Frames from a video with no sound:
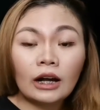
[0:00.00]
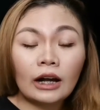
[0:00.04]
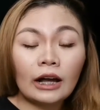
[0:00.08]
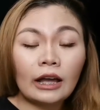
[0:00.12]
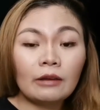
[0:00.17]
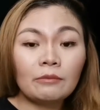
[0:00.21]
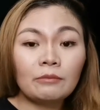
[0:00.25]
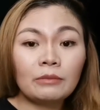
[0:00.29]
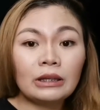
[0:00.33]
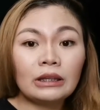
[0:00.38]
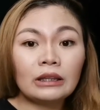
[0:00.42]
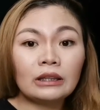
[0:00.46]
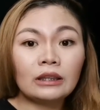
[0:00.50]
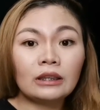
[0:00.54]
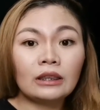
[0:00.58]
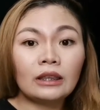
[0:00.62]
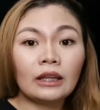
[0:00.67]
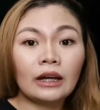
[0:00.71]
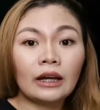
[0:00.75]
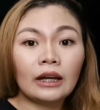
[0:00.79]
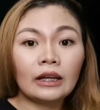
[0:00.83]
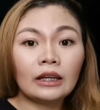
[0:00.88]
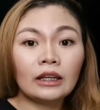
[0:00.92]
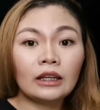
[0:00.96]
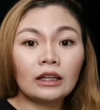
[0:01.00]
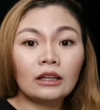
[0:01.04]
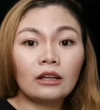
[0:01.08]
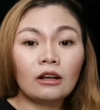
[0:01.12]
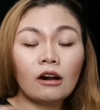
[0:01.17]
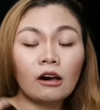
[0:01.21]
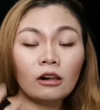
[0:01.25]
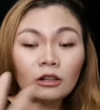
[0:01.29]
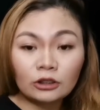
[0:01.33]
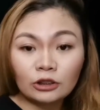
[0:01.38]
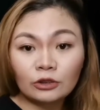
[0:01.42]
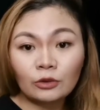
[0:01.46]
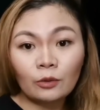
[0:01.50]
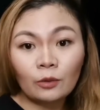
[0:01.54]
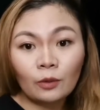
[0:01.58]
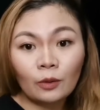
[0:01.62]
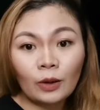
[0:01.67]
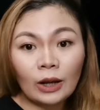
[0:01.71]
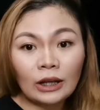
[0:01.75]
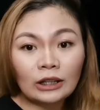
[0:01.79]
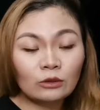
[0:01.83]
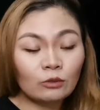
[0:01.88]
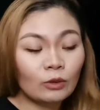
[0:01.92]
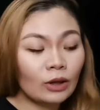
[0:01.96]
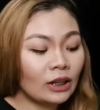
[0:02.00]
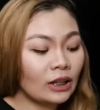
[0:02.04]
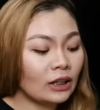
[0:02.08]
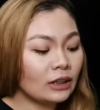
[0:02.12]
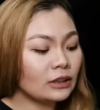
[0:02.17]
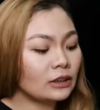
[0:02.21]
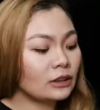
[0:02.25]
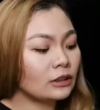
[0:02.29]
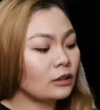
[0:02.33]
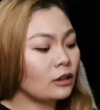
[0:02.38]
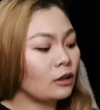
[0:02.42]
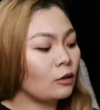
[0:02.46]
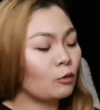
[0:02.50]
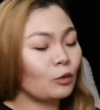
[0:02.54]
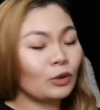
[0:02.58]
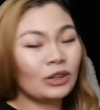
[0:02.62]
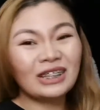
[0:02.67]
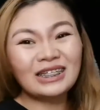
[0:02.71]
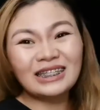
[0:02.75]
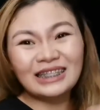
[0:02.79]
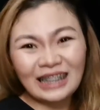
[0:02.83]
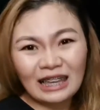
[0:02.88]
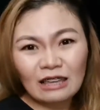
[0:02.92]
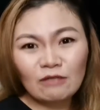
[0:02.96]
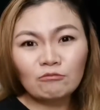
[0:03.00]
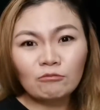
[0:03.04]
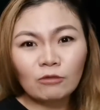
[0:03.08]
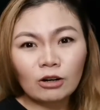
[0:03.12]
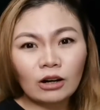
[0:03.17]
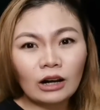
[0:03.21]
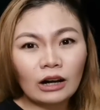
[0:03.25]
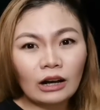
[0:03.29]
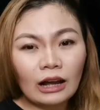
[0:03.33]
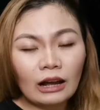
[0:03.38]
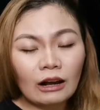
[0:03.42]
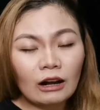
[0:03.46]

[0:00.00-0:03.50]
I mean, like, also as well as with the same